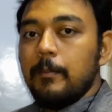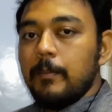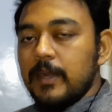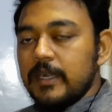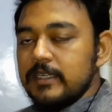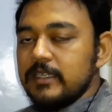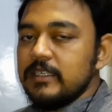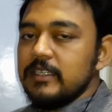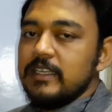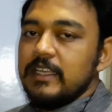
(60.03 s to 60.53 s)

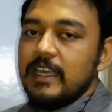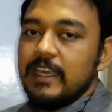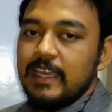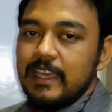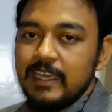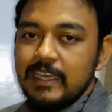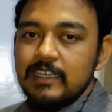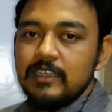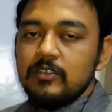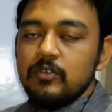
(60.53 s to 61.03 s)
but
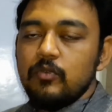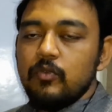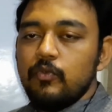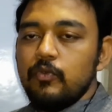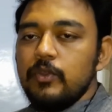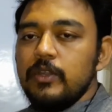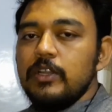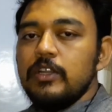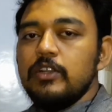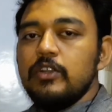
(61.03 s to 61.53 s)
here
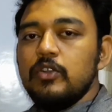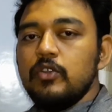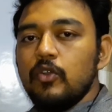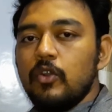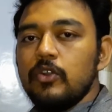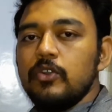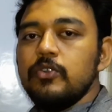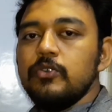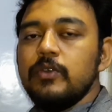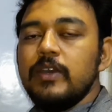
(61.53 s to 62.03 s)
we will
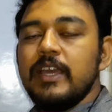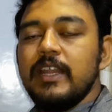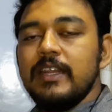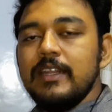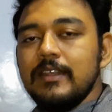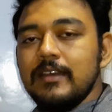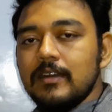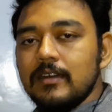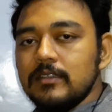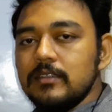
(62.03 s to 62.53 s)
not do
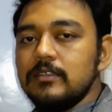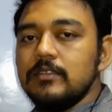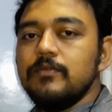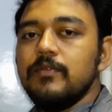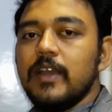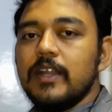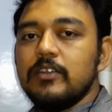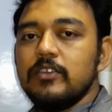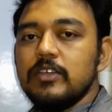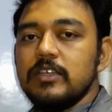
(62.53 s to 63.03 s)
any other
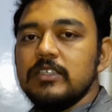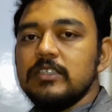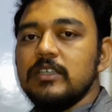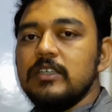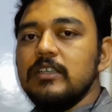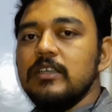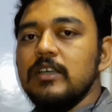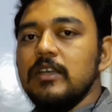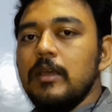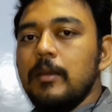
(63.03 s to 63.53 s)
factorization